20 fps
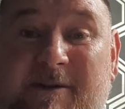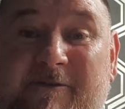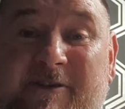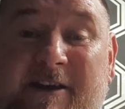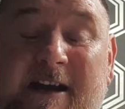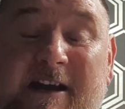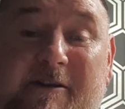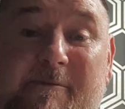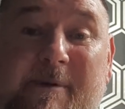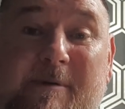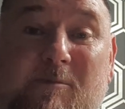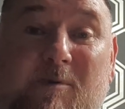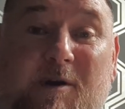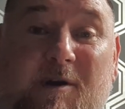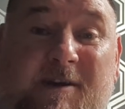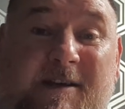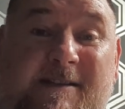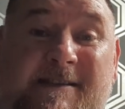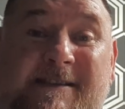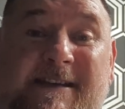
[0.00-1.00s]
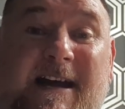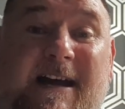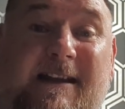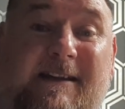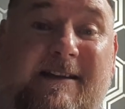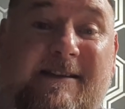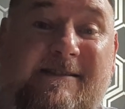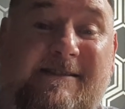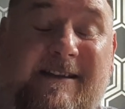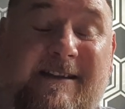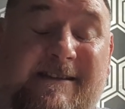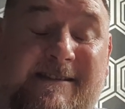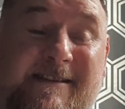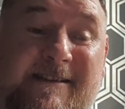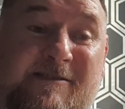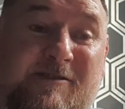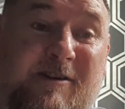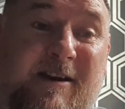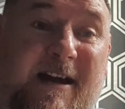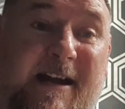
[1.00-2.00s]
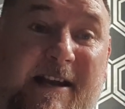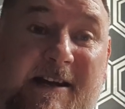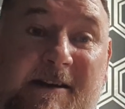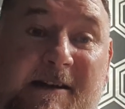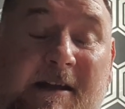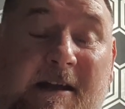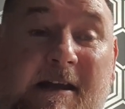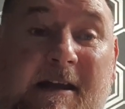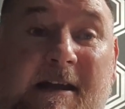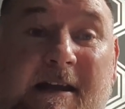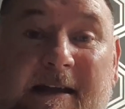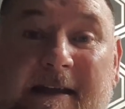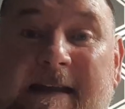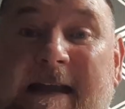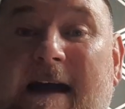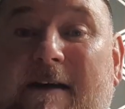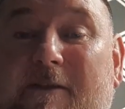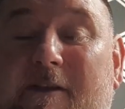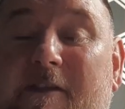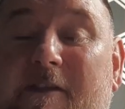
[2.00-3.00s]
fair, have been working tirelessly to try and gather